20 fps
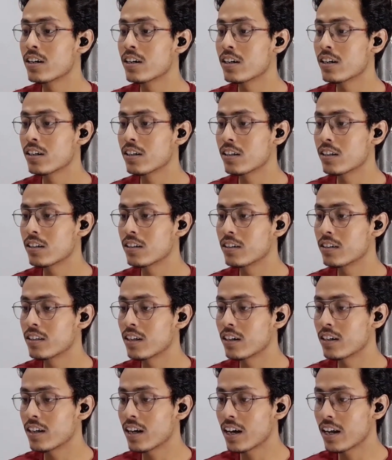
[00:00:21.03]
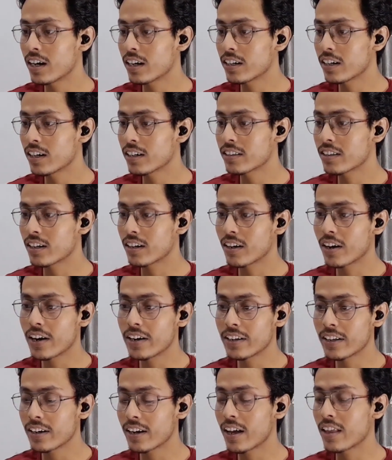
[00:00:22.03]
uh, the director, the
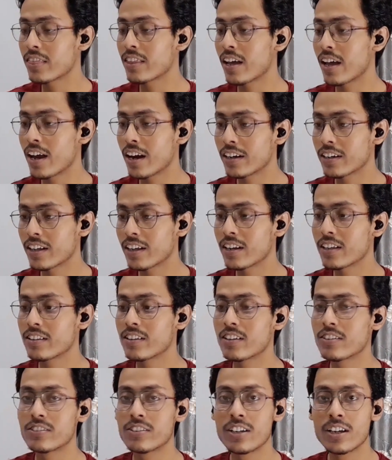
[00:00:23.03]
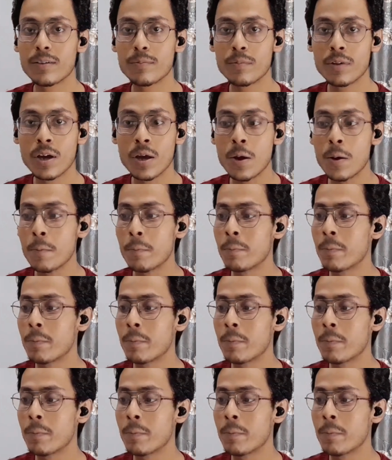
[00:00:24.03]
writer and the actor is the same.